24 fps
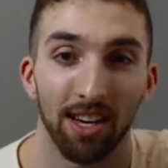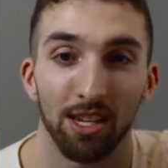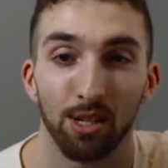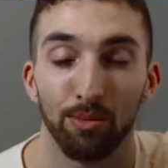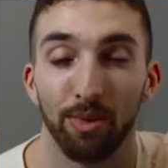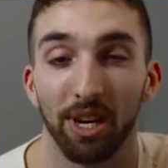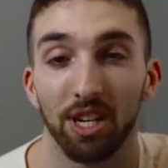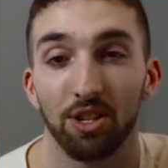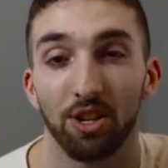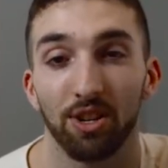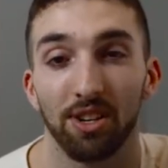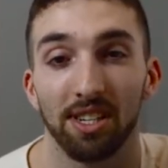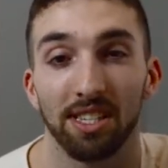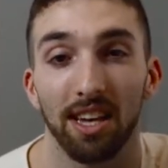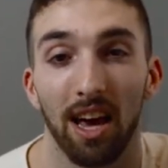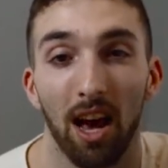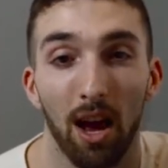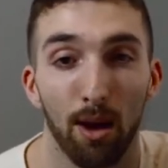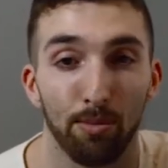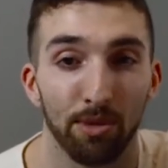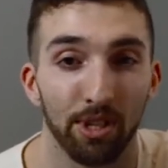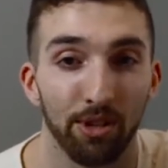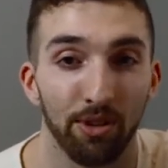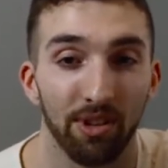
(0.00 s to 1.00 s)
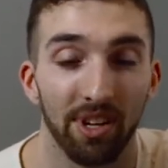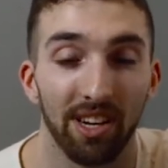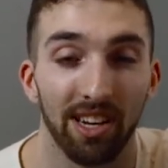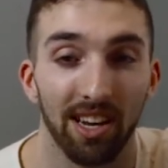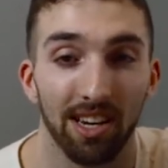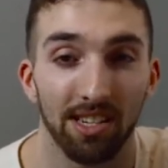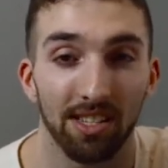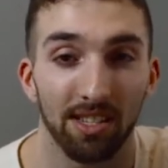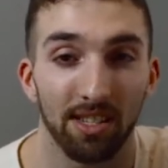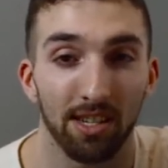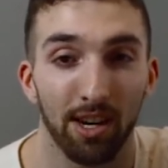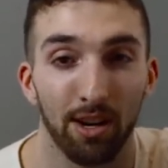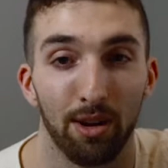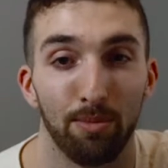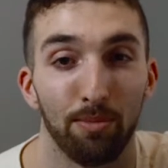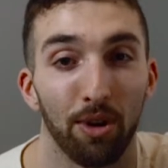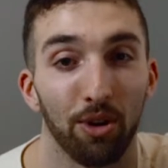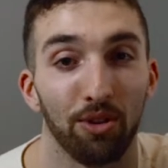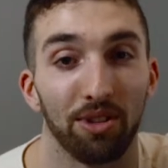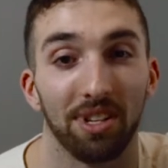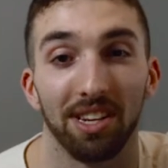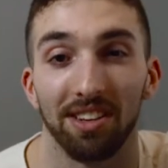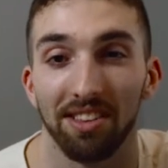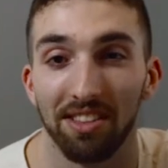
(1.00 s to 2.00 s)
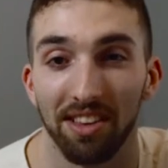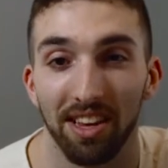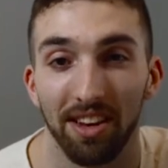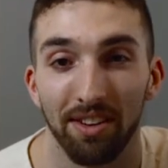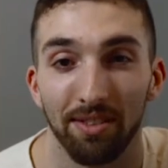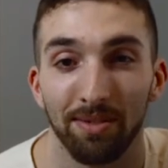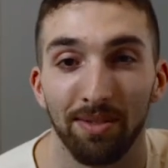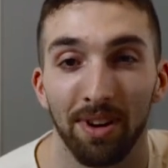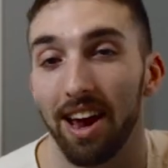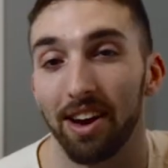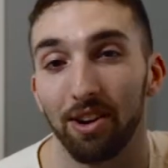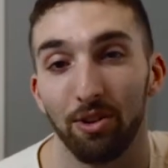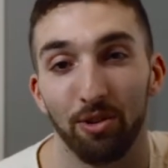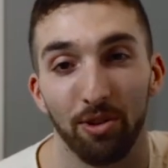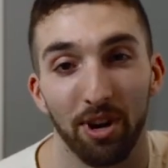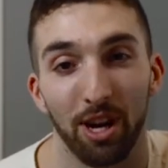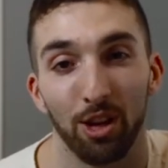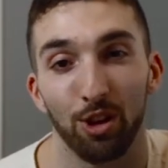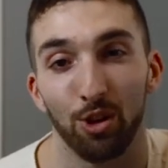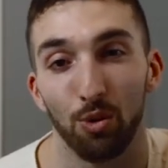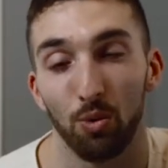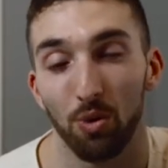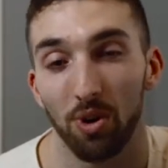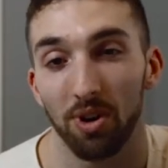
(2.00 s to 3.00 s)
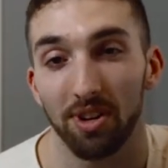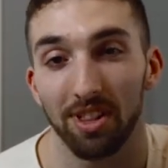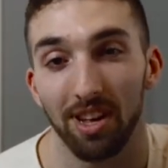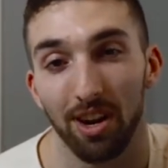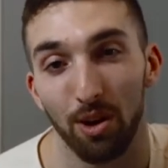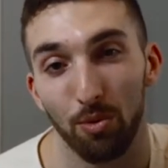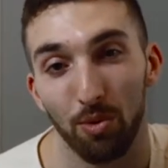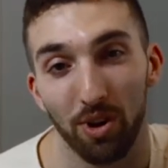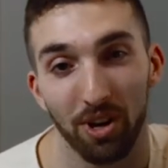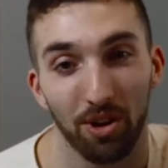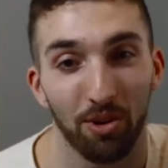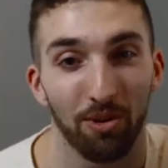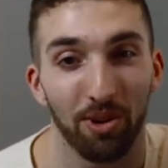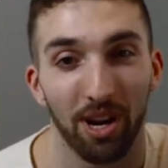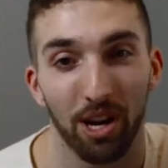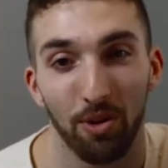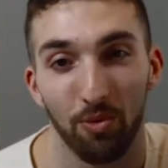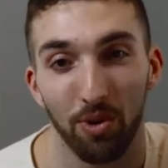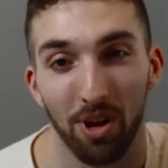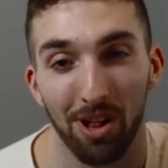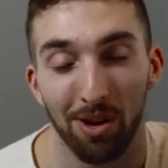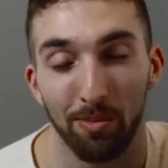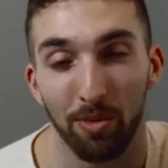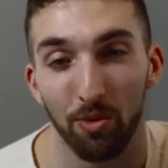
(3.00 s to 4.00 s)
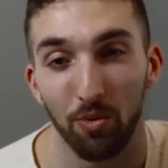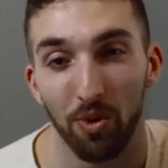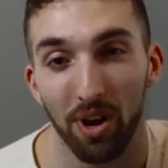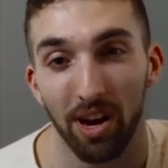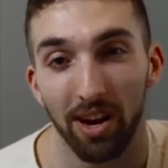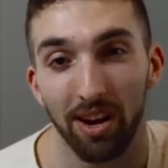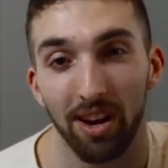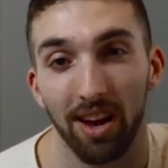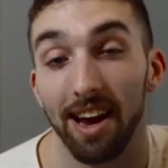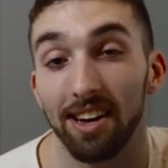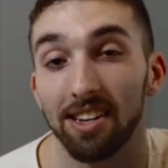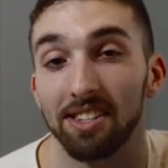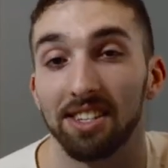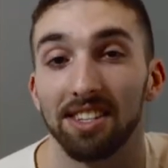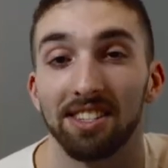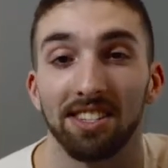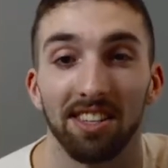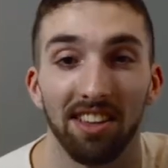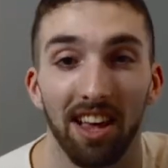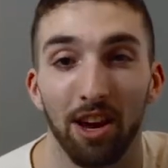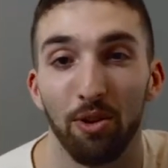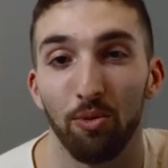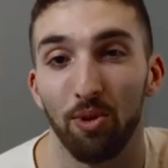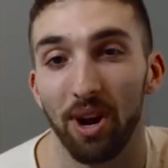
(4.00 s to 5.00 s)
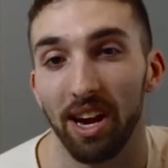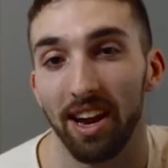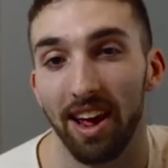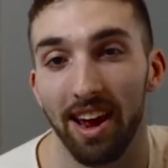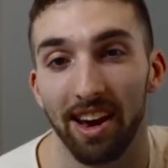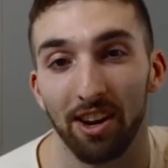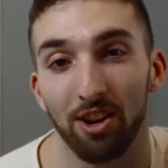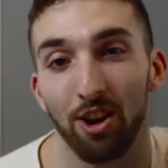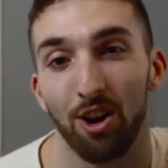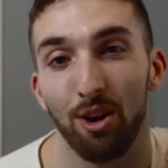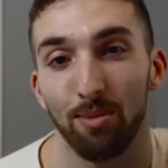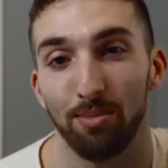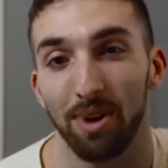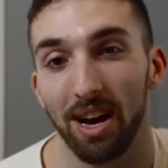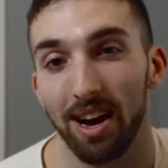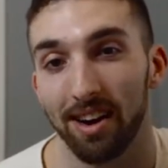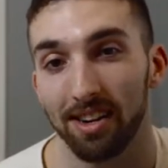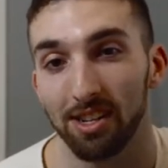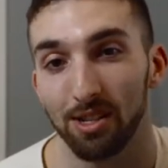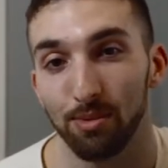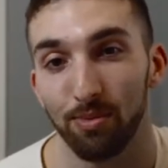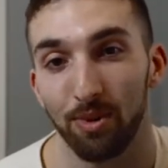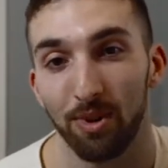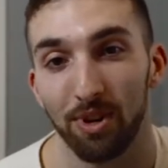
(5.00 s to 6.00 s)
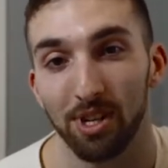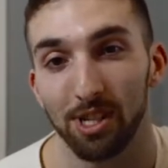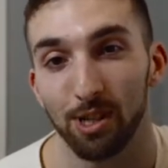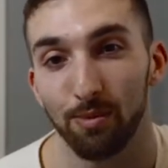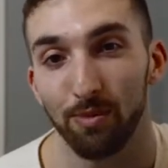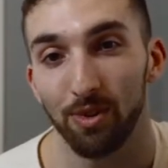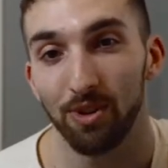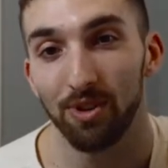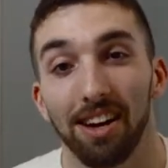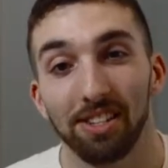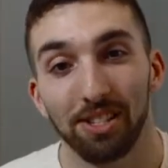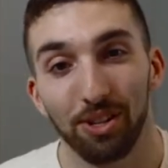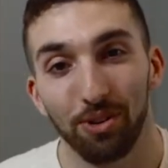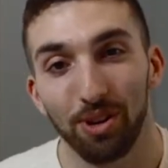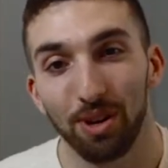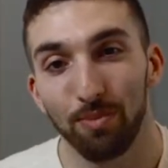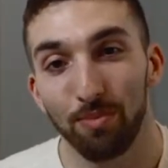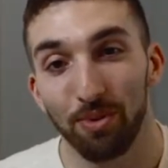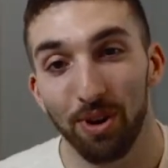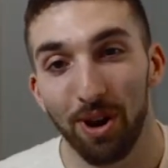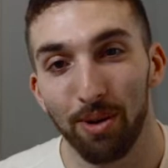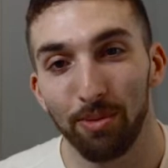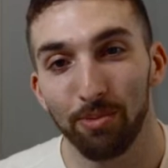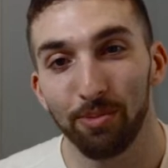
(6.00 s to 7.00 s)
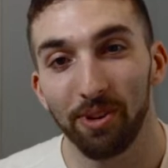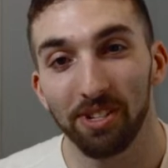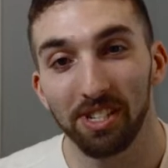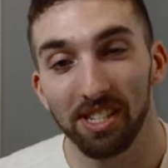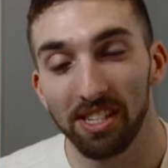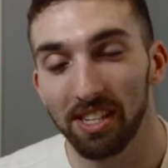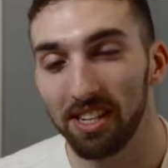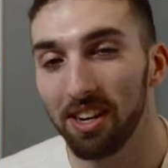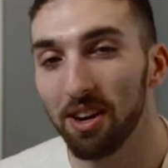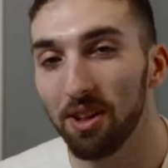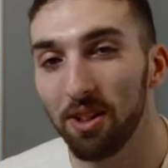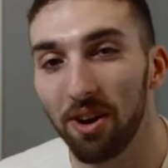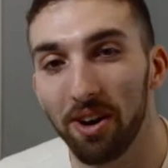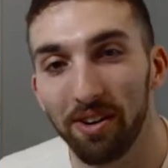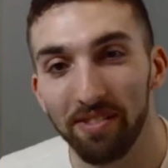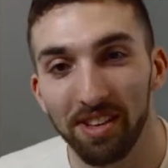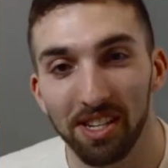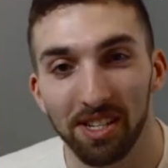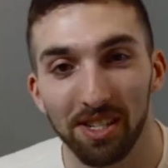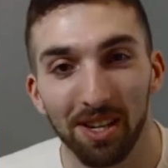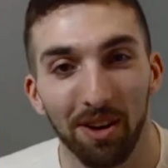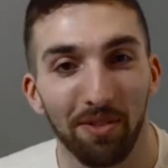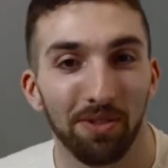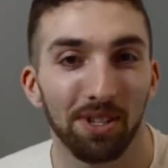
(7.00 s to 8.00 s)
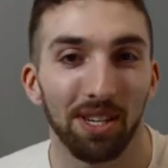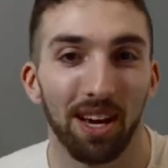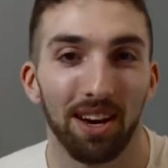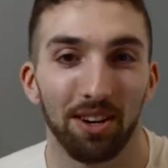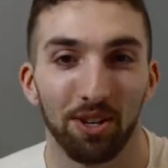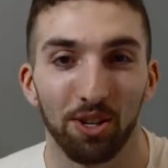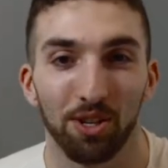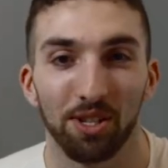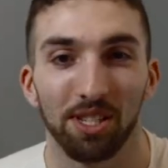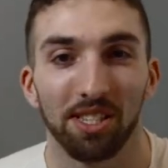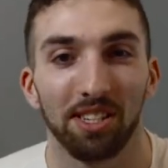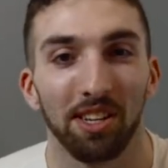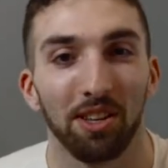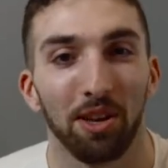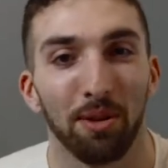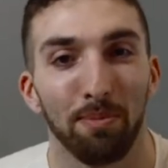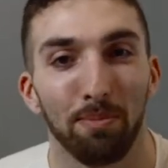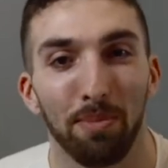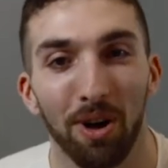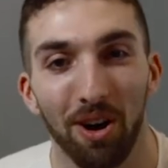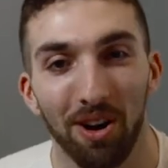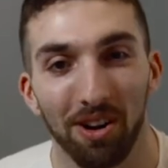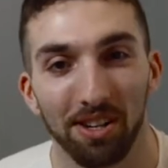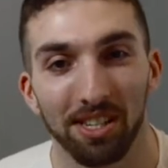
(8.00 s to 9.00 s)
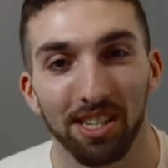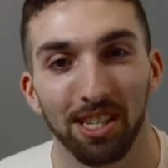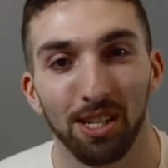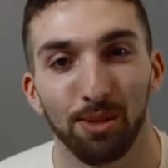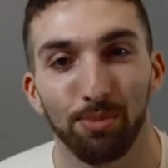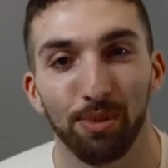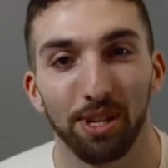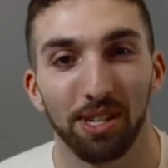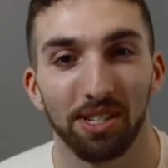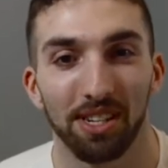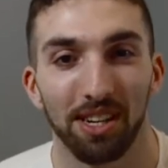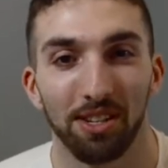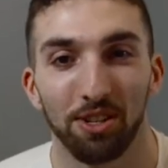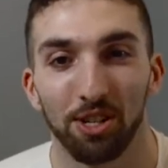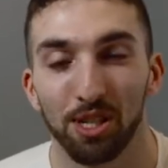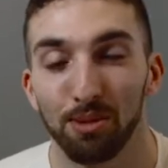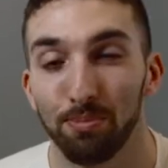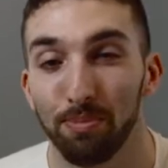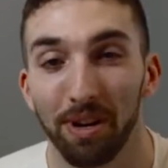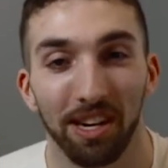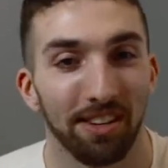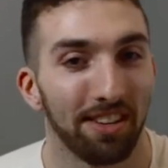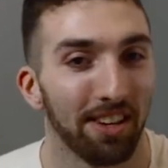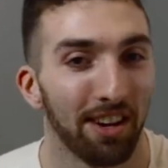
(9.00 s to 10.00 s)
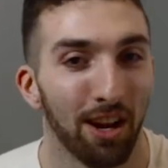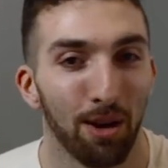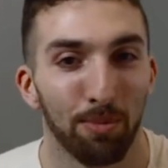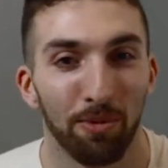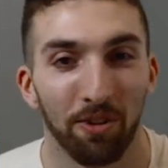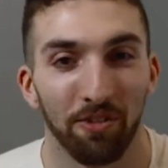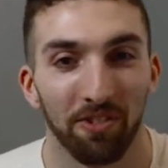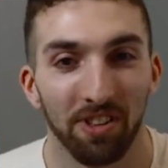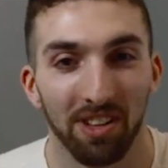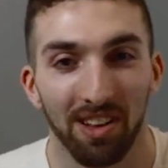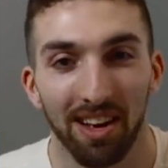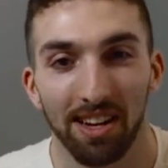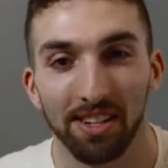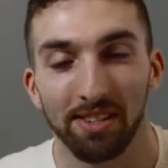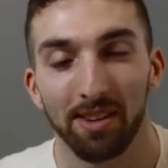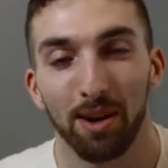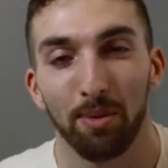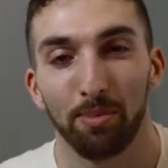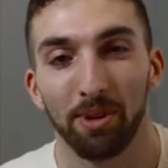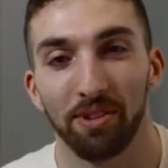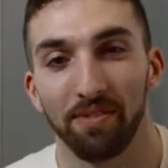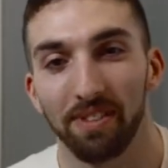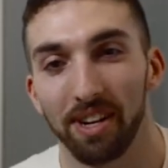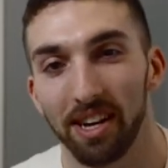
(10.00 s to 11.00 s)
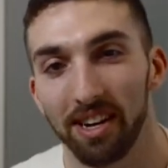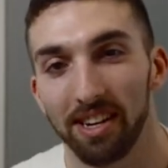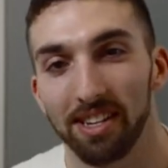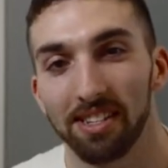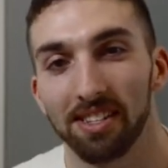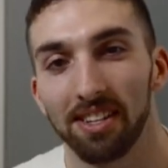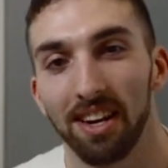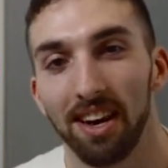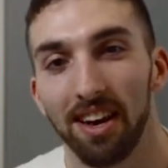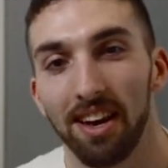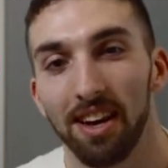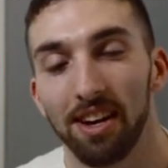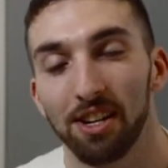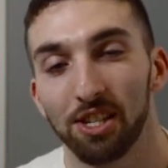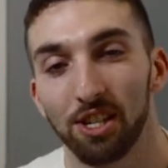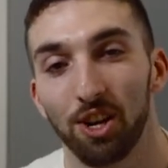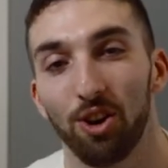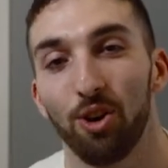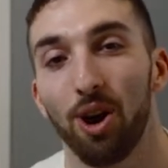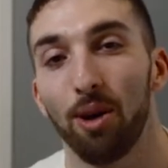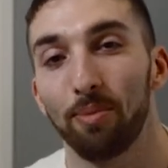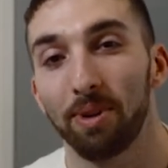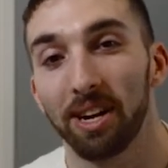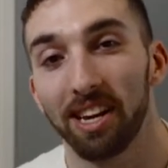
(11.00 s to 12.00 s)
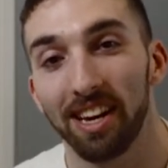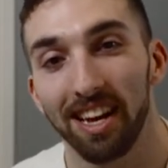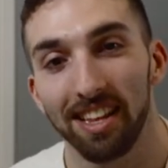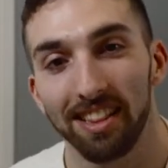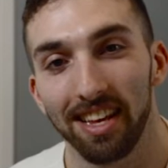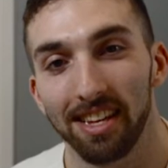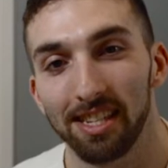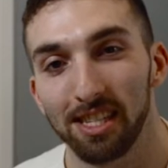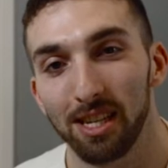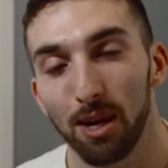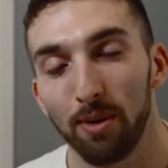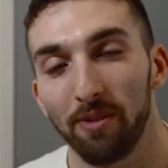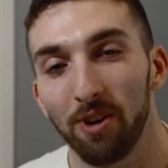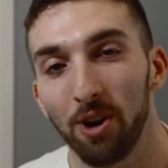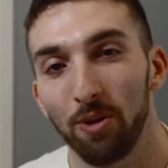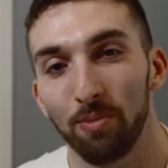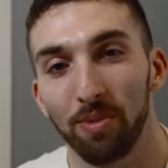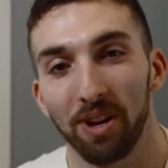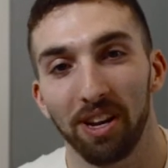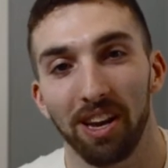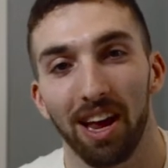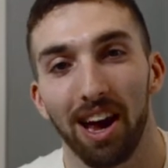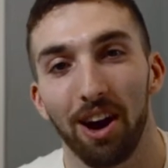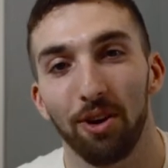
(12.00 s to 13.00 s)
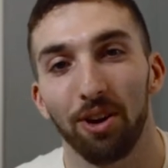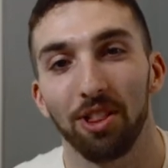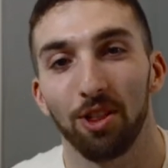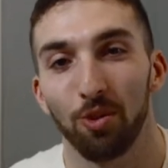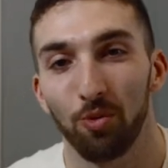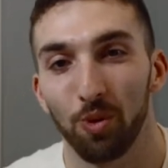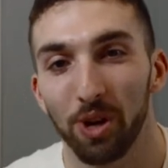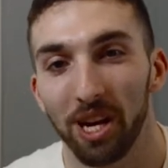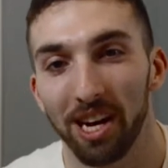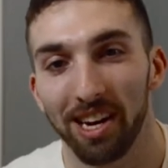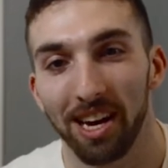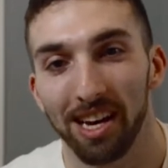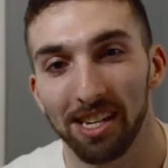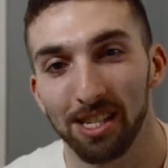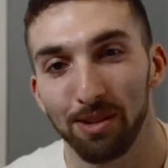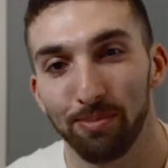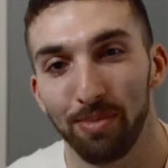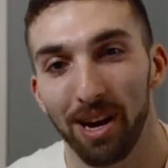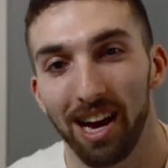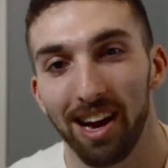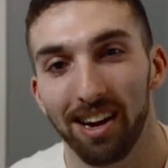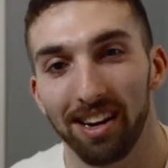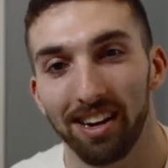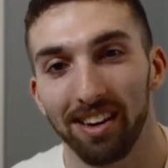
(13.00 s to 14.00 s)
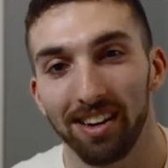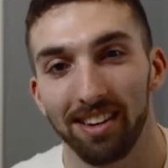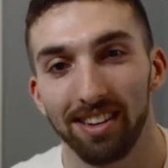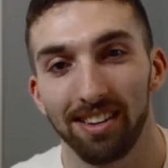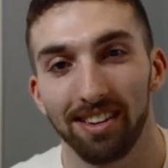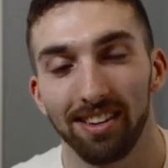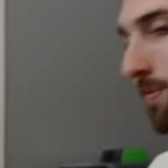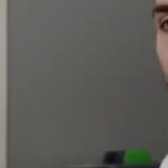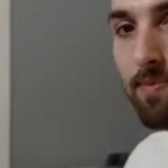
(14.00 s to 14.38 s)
to make sure it's absolutely necessary both to live and create the work that I wanna create while I'm away, and is as lightweight and compact as possible. As you can probably see, a lot of this stuff is actually still in boxes because I just picked it up over the last couple of days. So I'm gonna get that stuff open now and then we can get to packing.